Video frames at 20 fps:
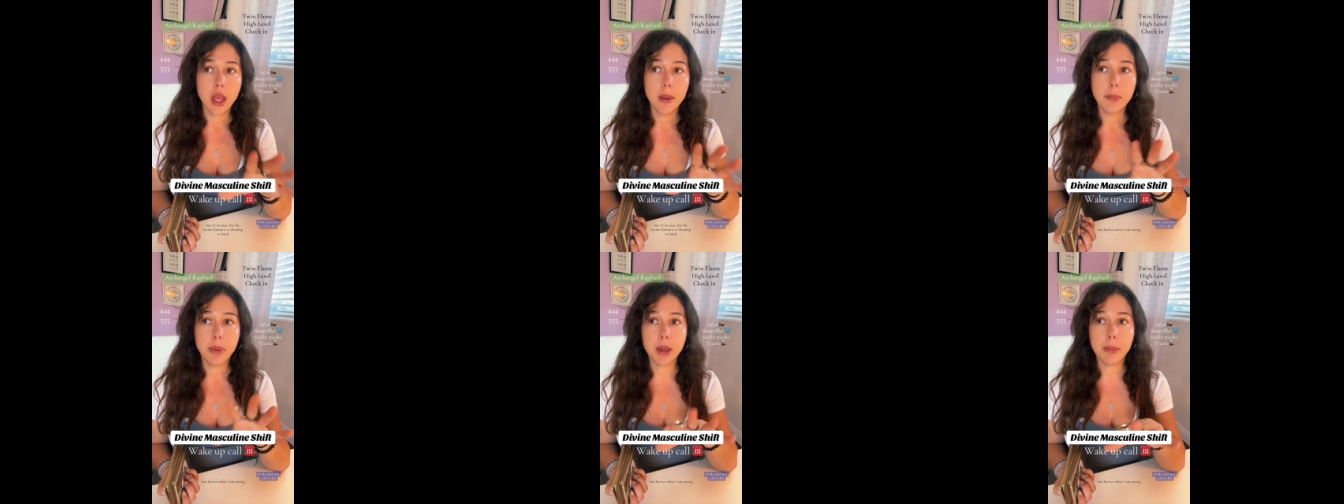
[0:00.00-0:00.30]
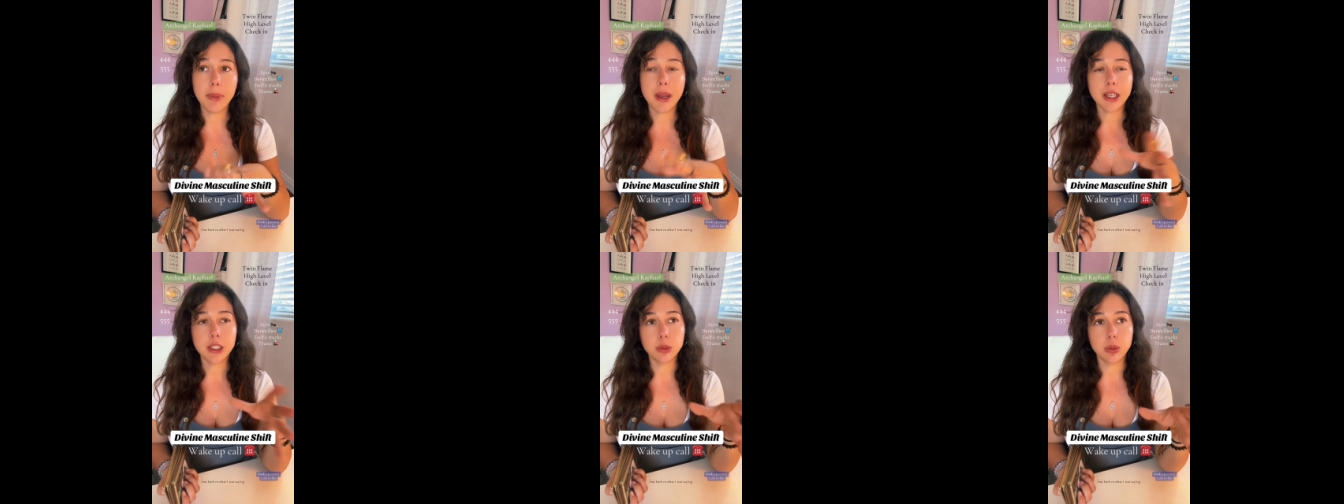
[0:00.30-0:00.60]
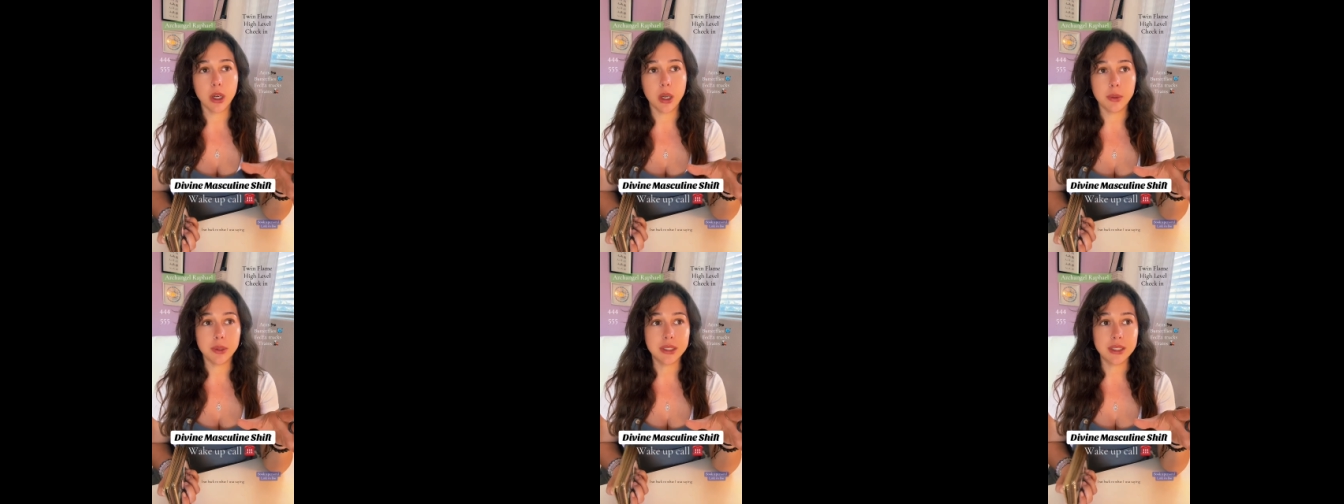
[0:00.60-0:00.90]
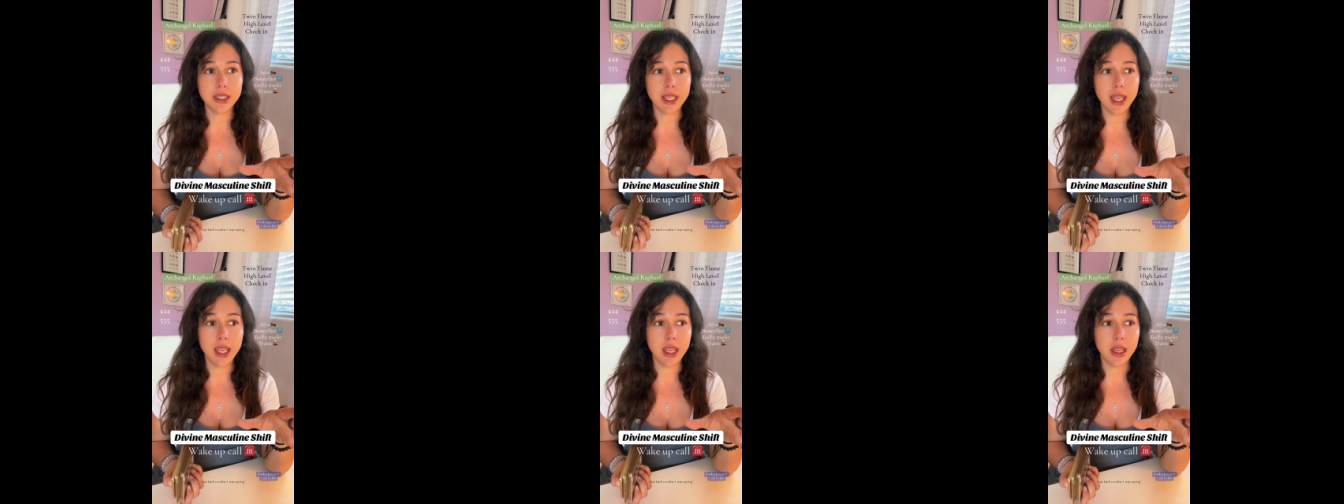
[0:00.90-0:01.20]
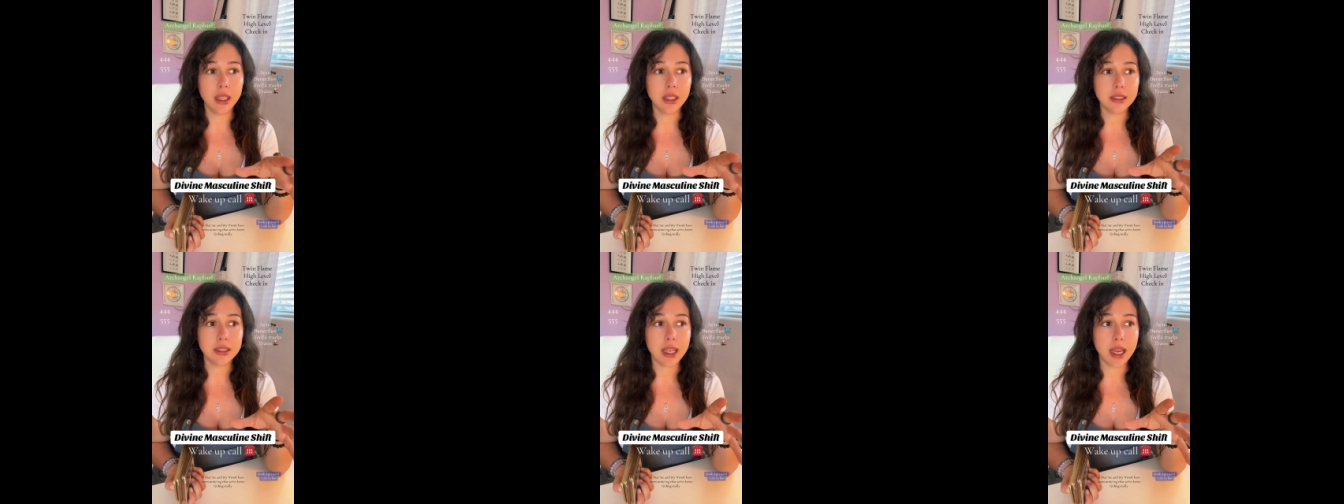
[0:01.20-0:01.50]
But back to what I was
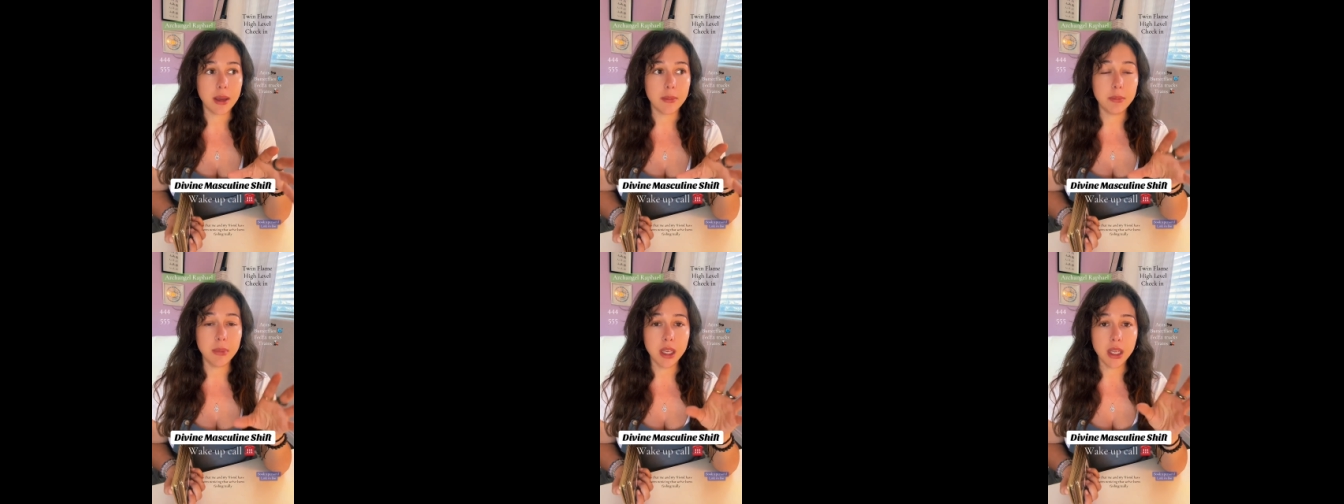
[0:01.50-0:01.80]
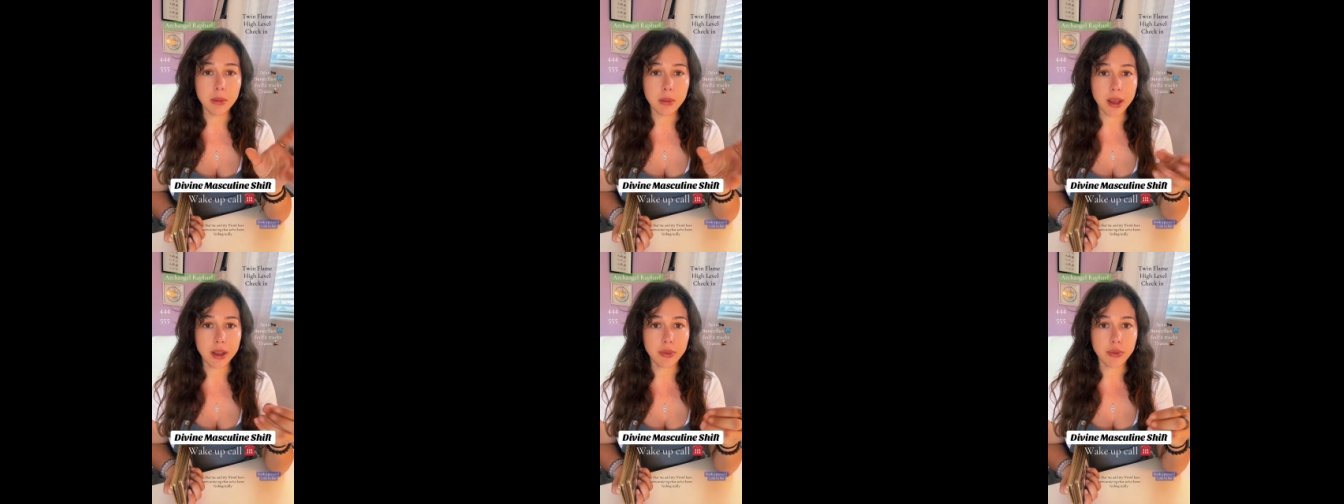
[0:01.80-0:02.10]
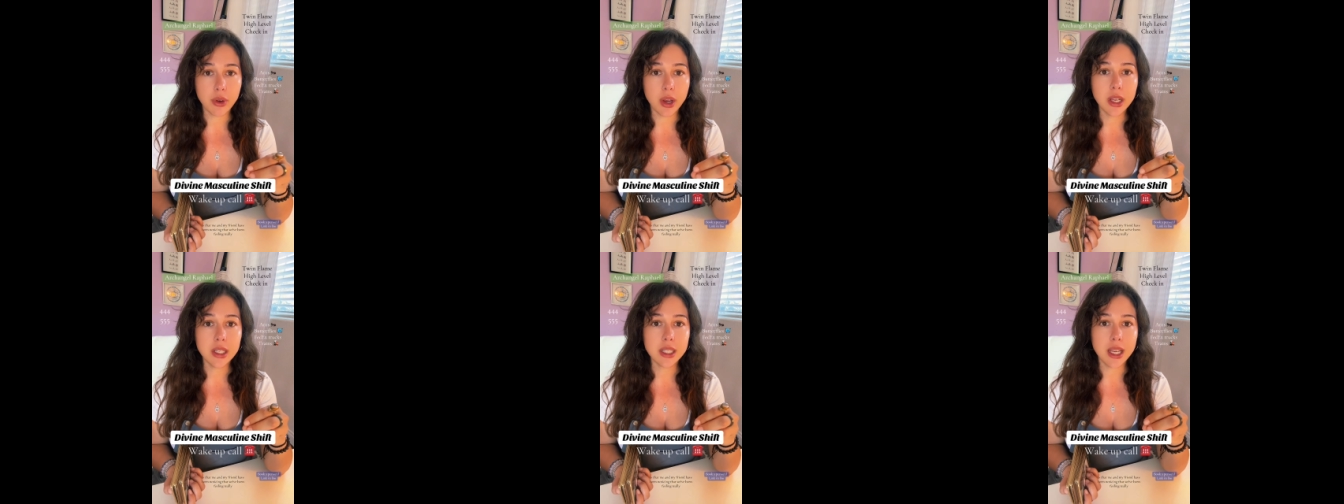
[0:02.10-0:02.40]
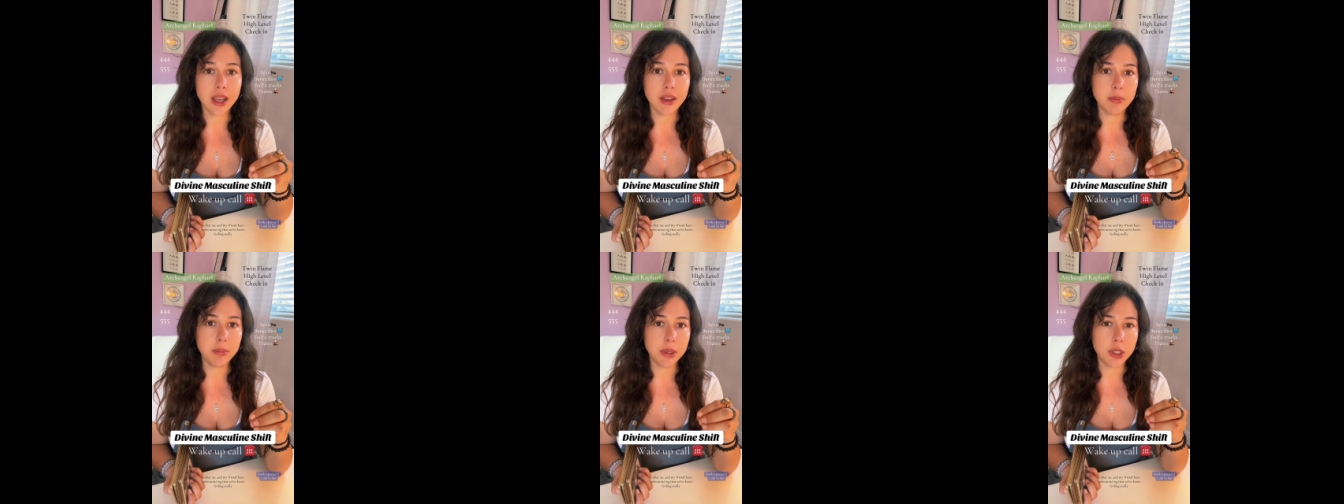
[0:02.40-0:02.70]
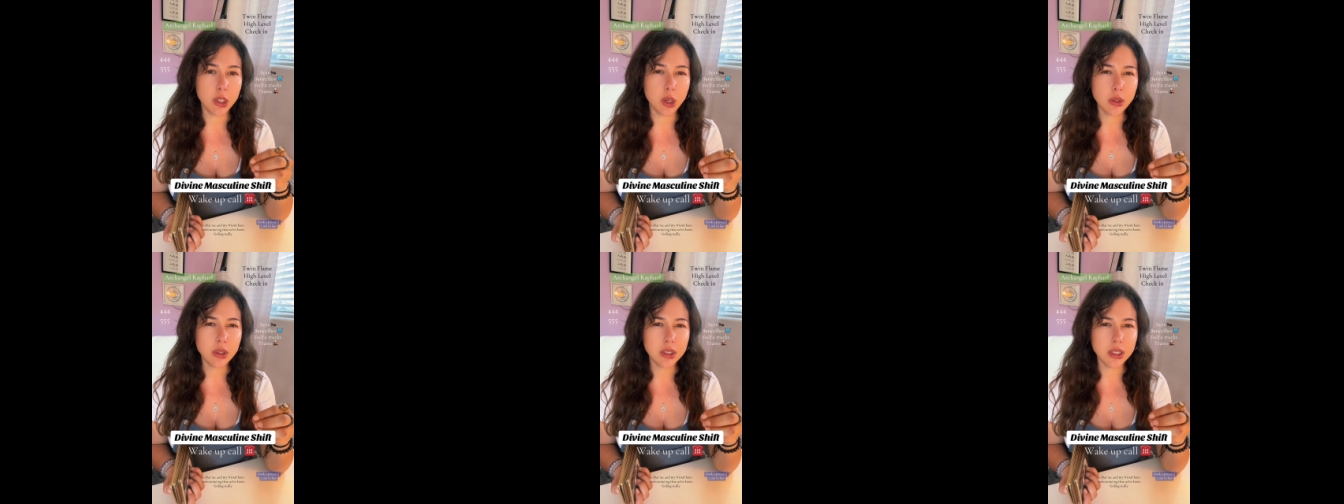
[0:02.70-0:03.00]
saying is that me and my friend have been
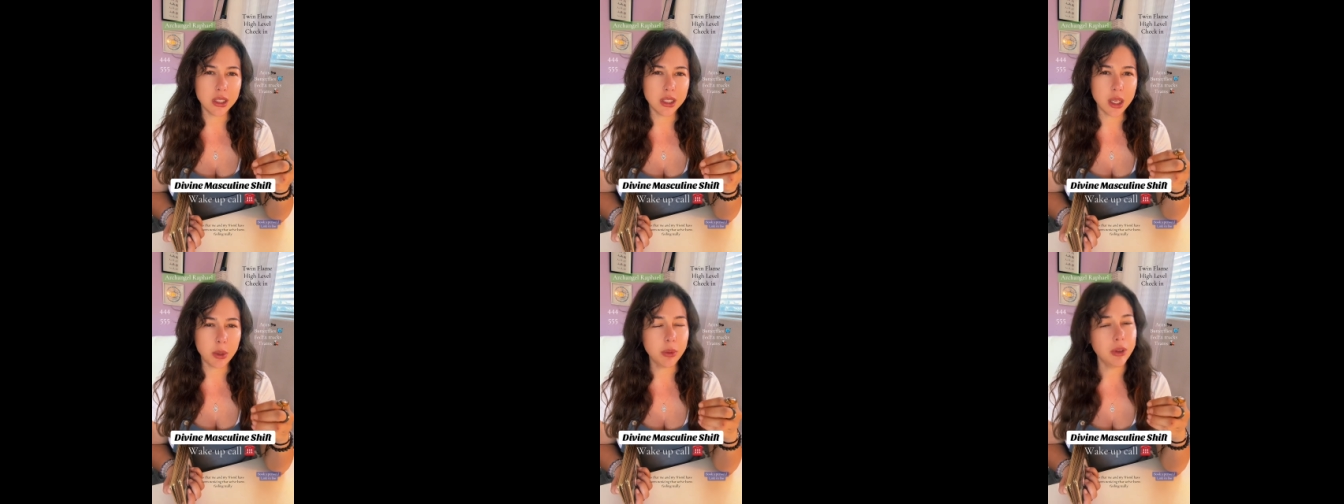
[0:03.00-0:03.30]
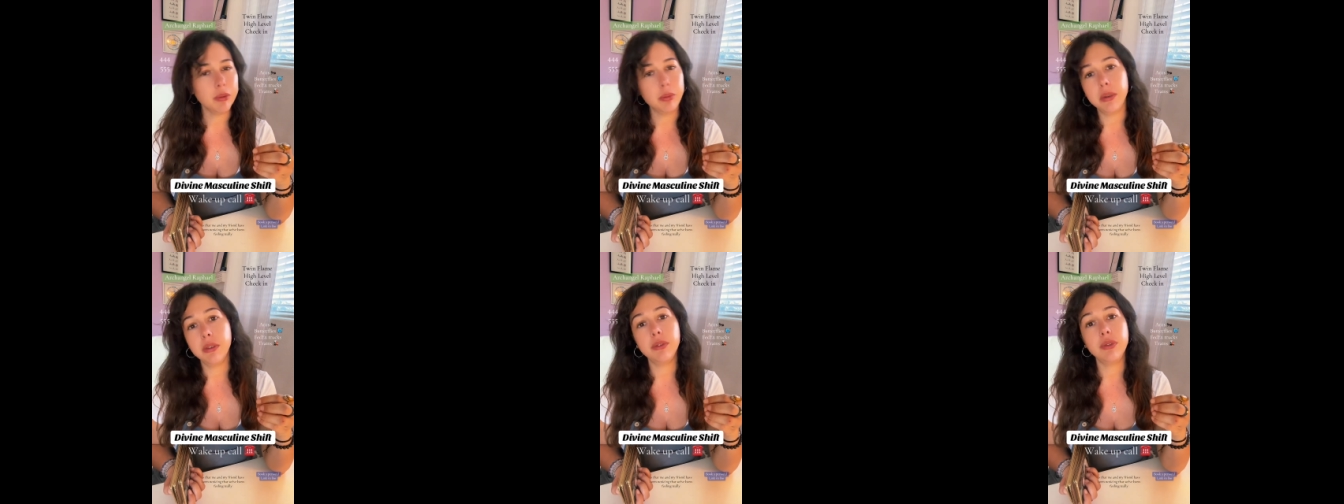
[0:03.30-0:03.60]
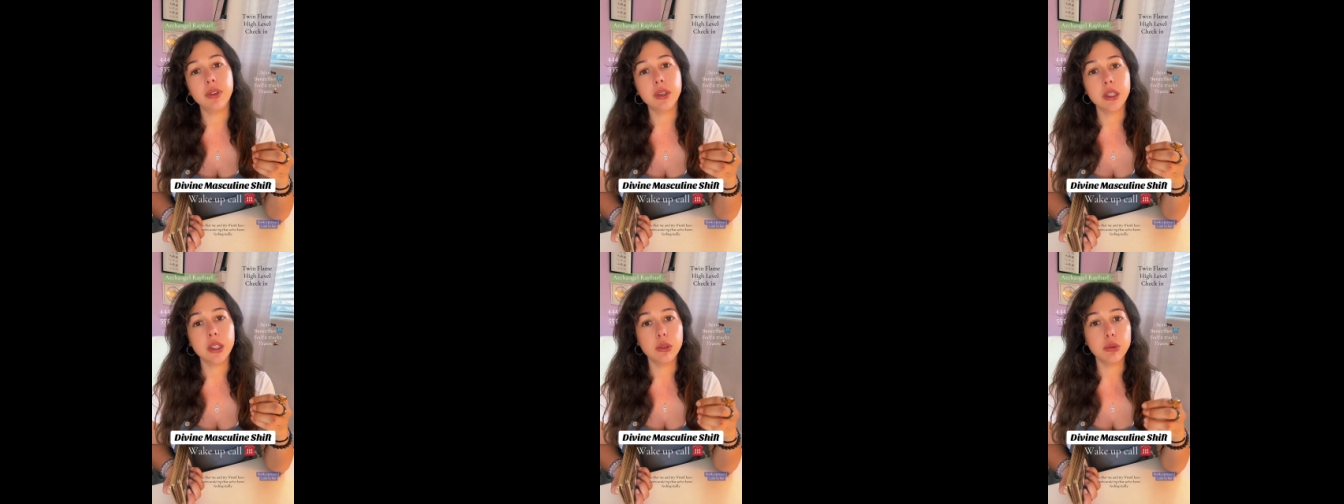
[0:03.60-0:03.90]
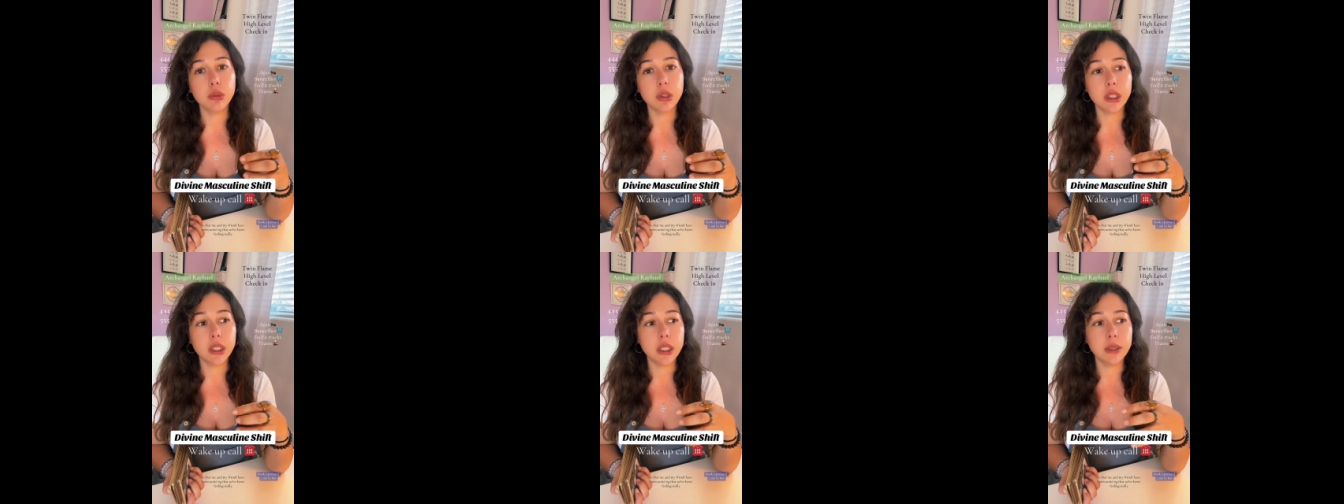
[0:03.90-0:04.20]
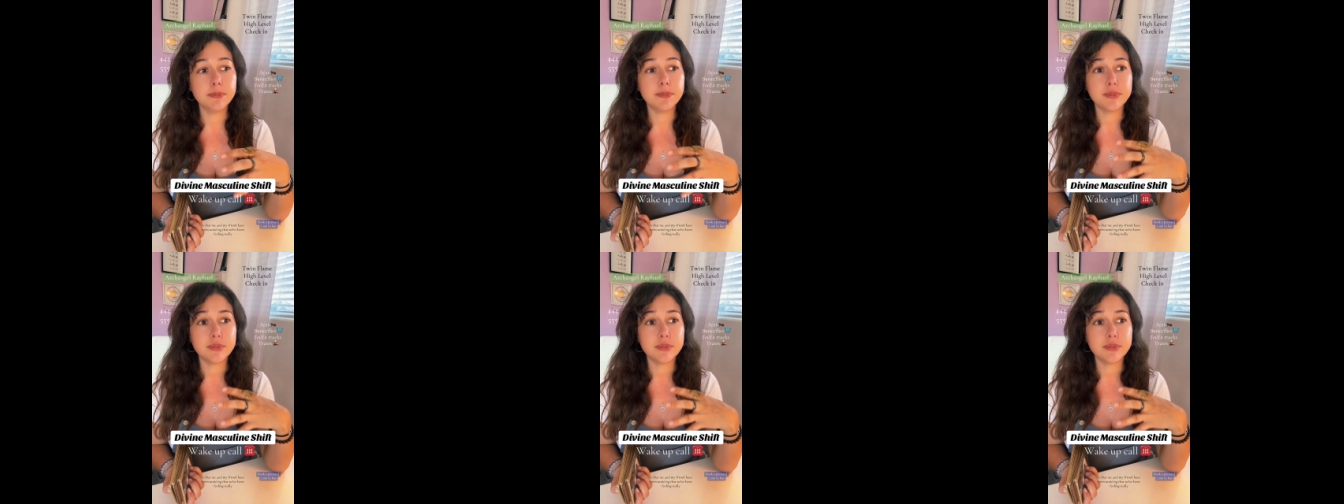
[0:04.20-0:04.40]
noticing that we've been feeling really